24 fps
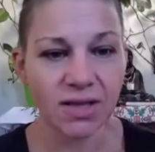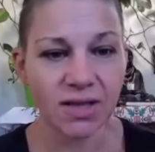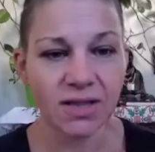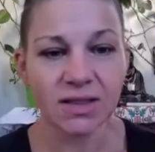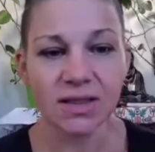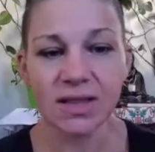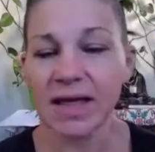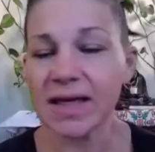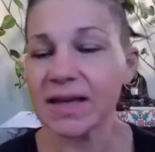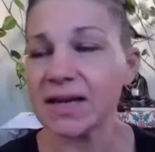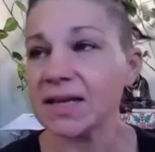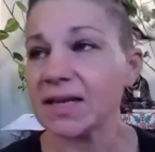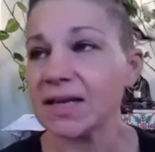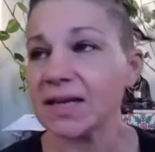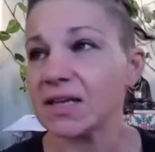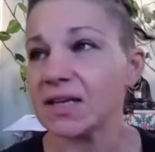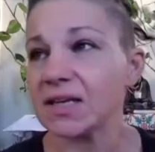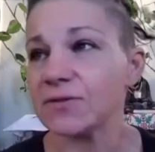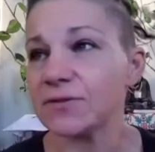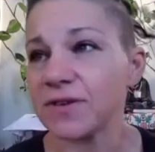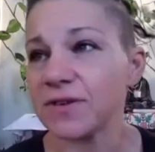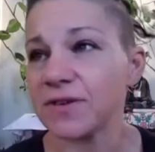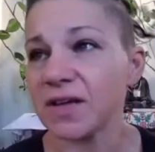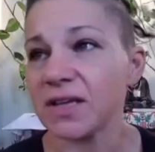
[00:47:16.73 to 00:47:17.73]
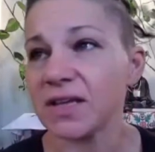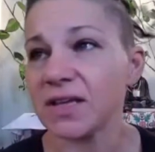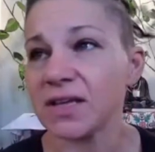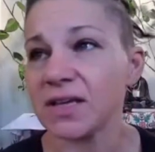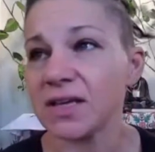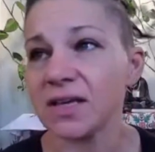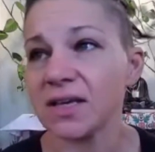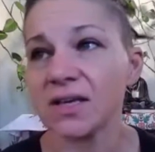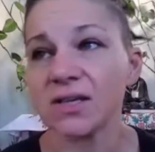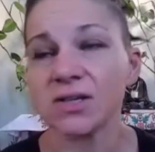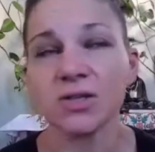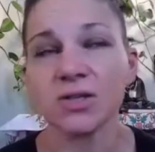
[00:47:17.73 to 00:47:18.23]
Let it
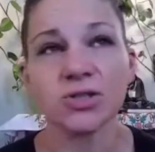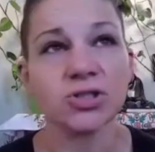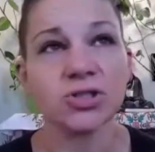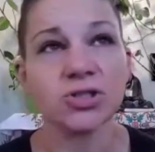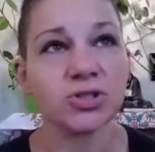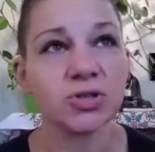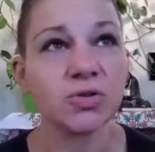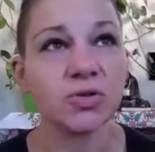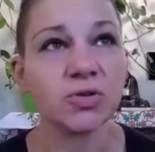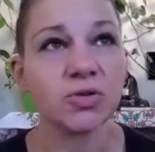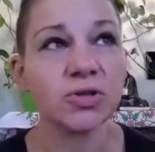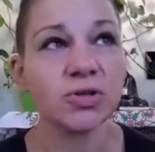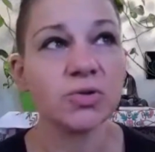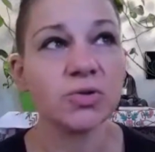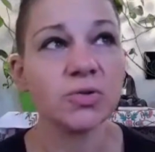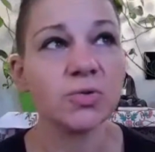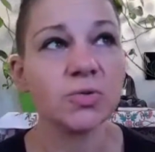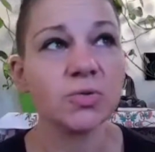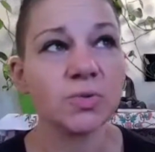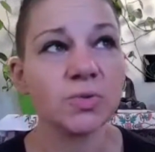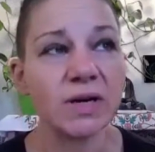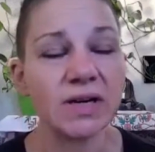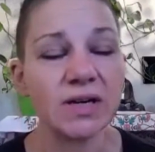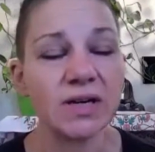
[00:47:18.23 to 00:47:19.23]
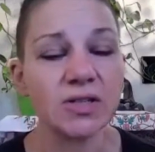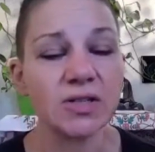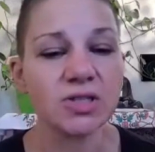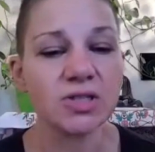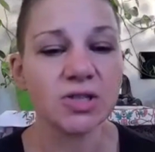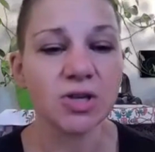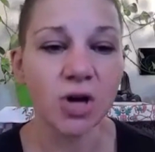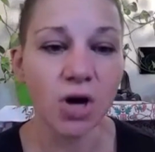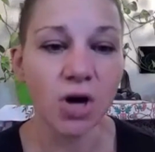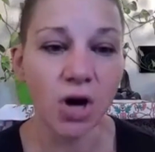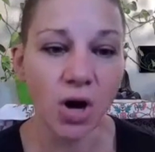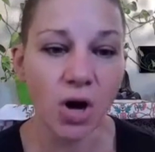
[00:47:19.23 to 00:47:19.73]
fucking show you where to
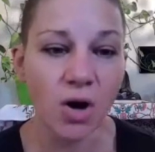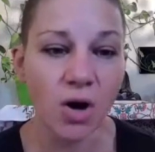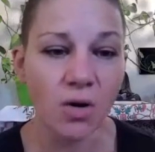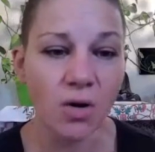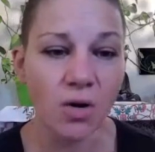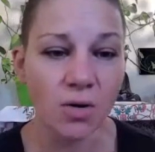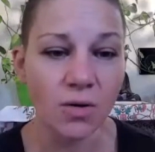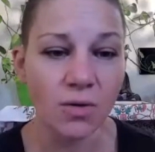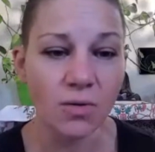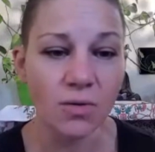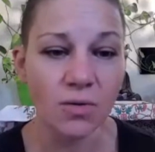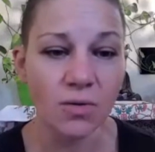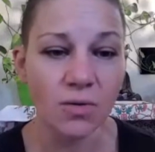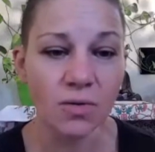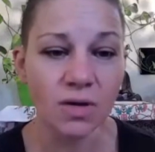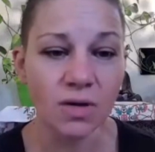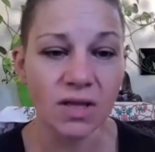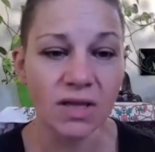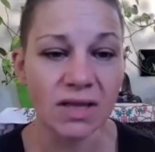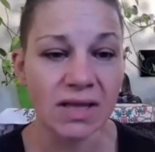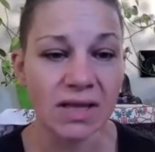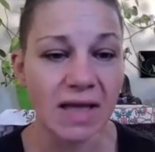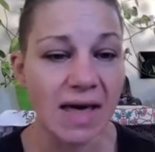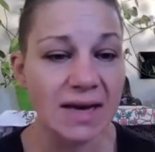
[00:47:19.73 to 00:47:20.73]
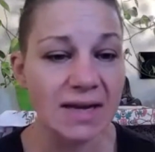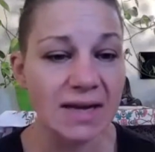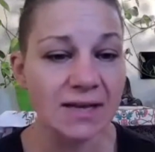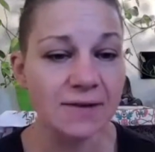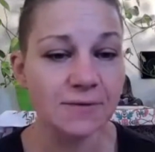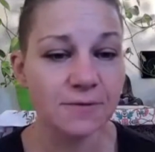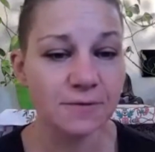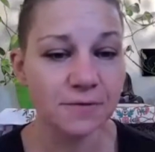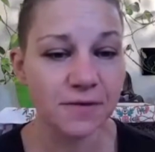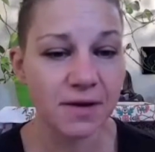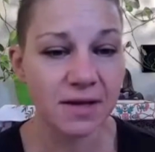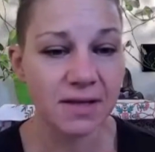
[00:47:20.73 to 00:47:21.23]
go. Let
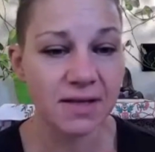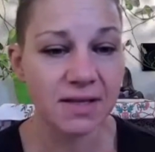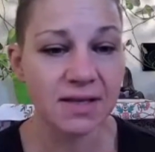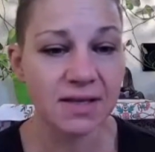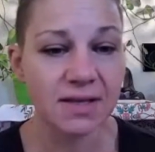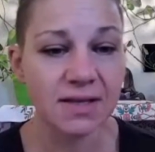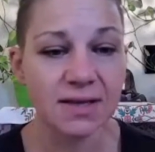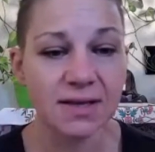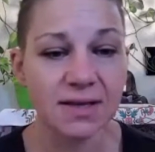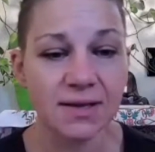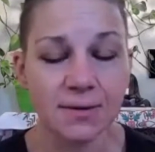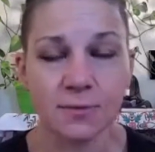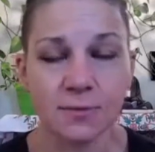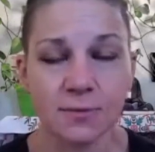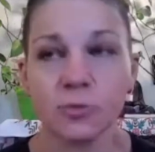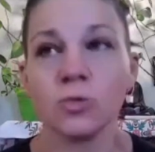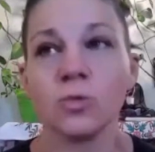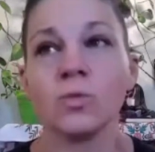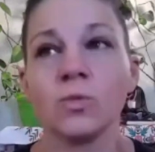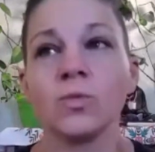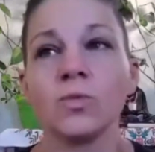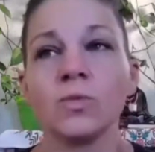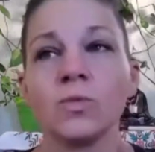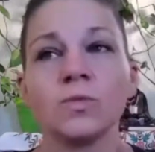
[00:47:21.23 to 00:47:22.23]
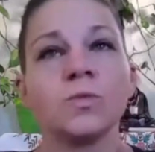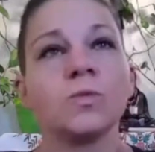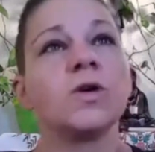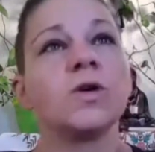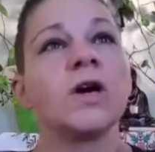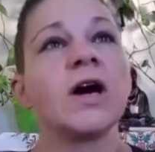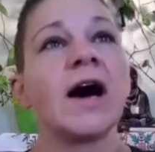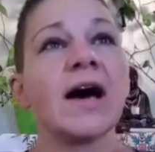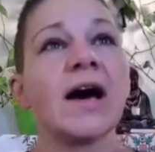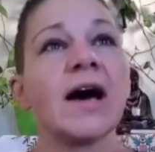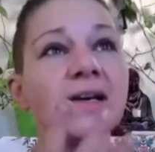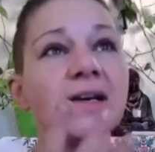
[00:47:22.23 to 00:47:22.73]
it fucking
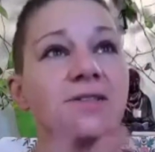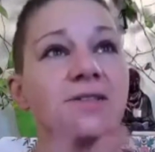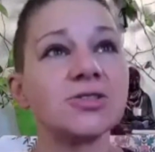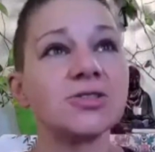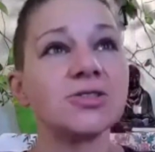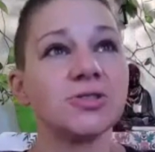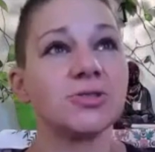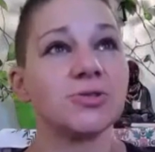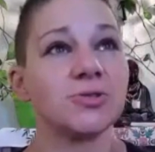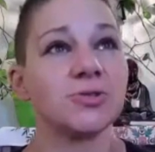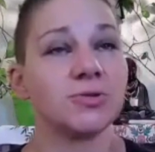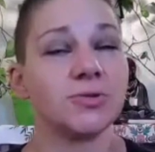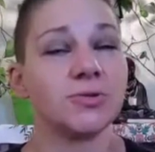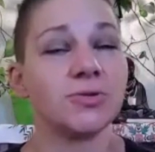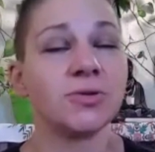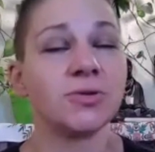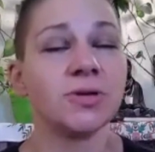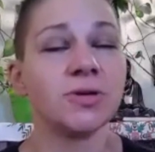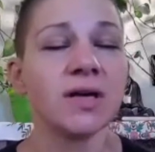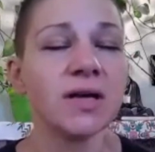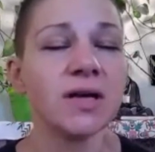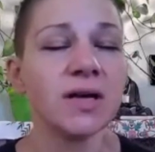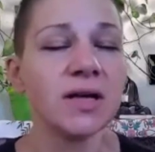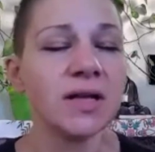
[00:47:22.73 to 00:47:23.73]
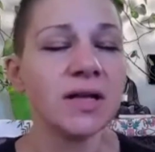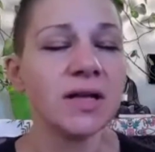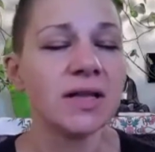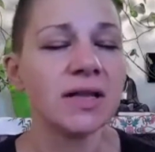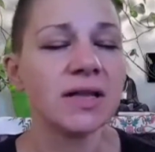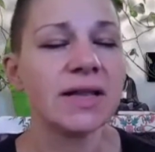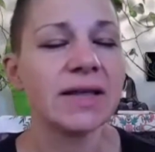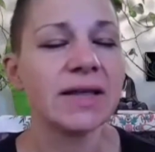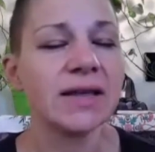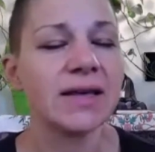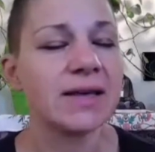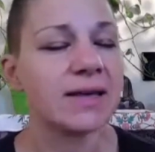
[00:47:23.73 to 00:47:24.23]
guide you.
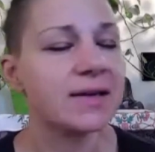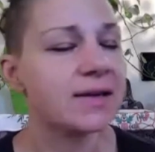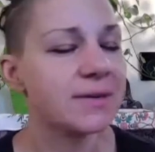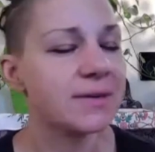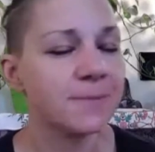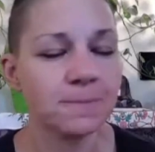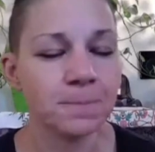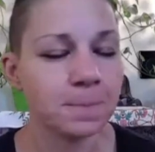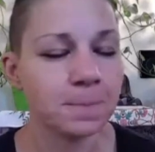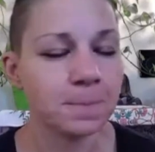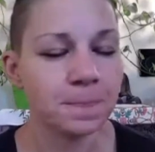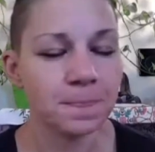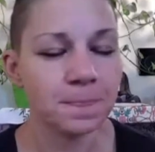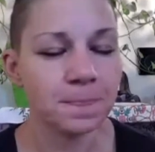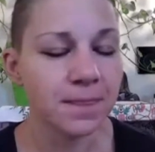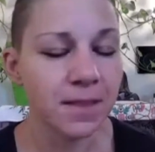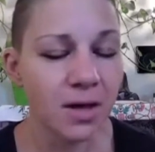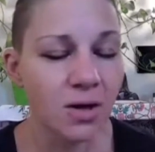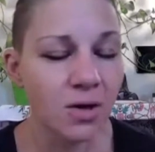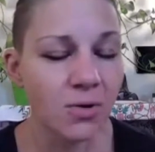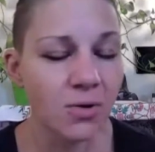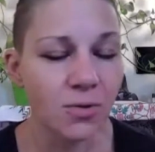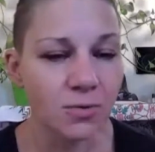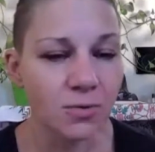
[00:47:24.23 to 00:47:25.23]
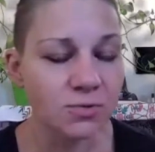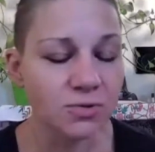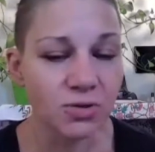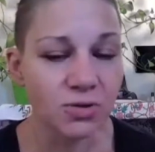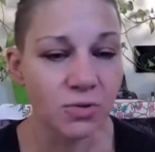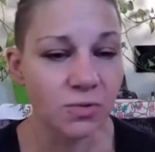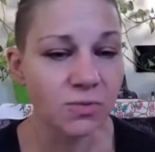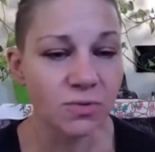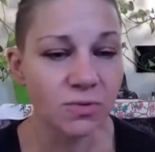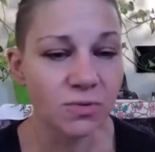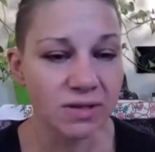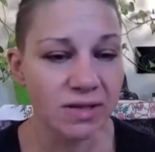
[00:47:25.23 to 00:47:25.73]
Like, no,
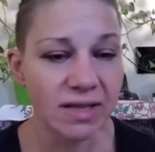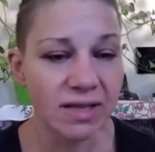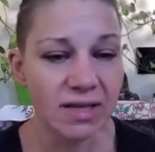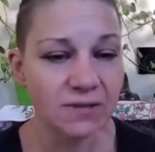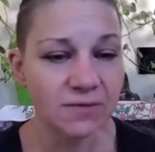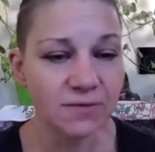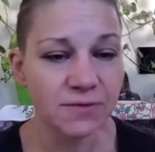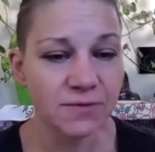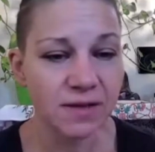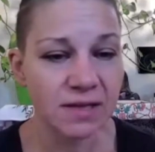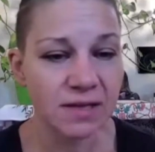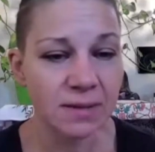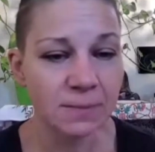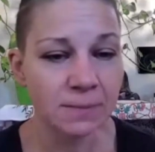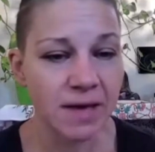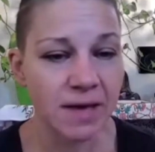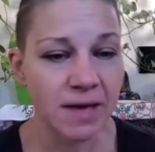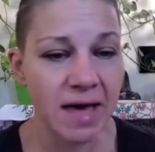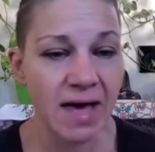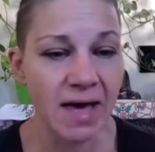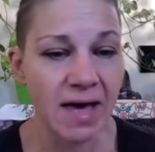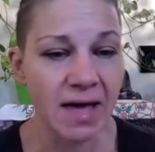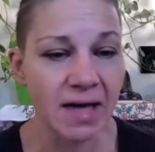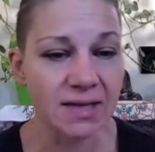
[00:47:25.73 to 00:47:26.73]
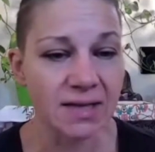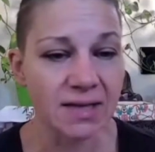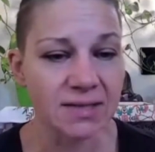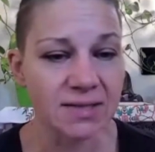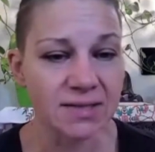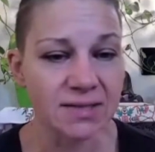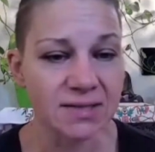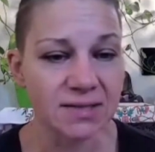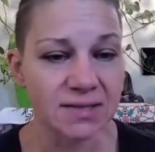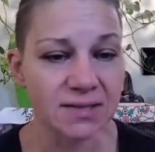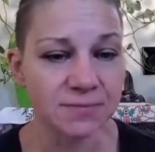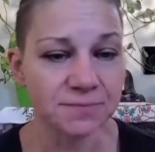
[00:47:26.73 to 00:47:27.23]
don't let it fucking
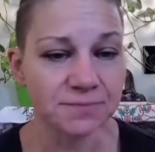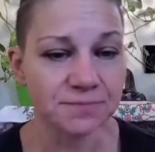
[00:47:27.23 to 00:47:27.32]
pass.